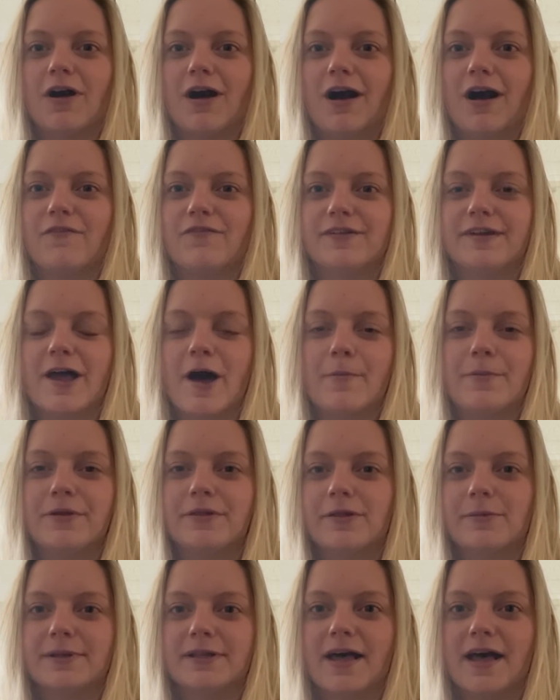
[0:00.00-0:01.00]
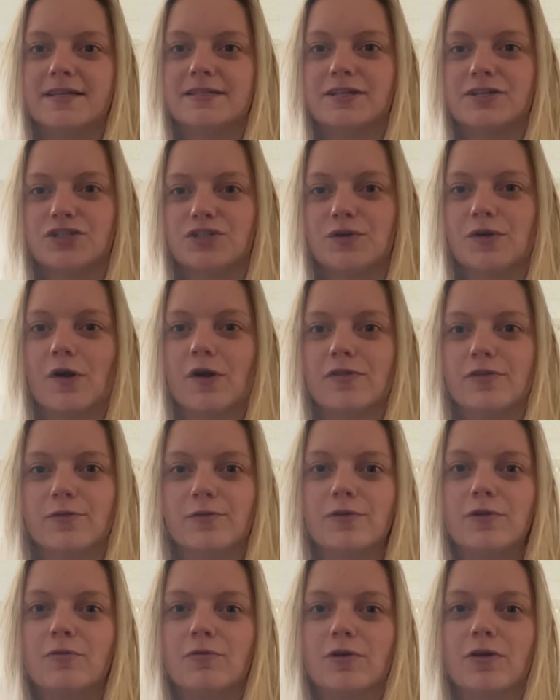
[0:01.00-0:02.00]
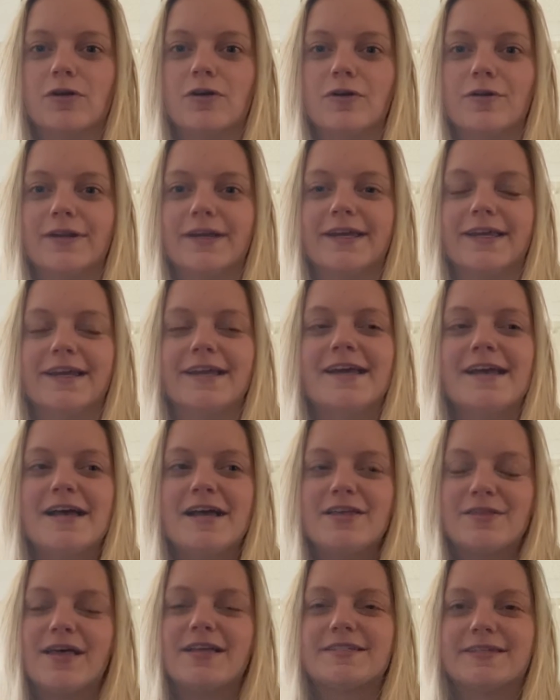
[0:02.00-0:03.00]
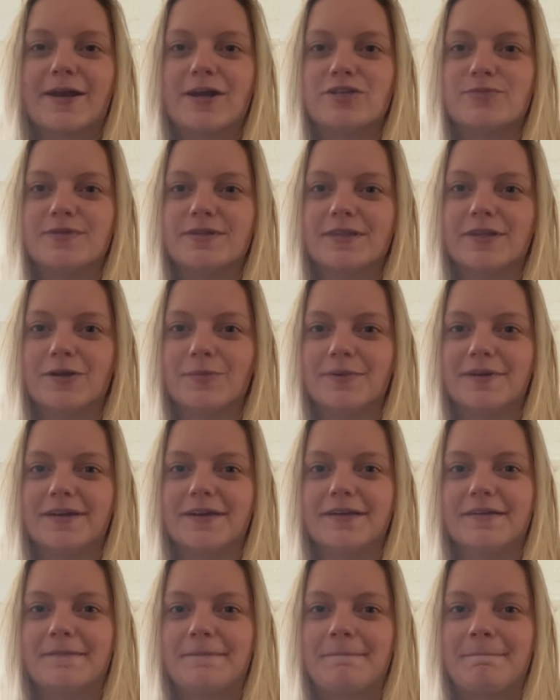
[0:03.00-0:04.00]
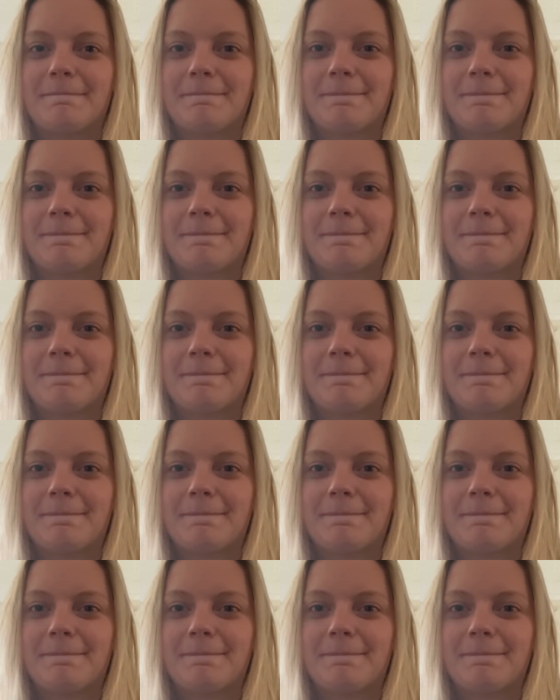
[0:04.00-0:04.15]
off and help you a little bit less because you are in the real world. And that scares me a little bit.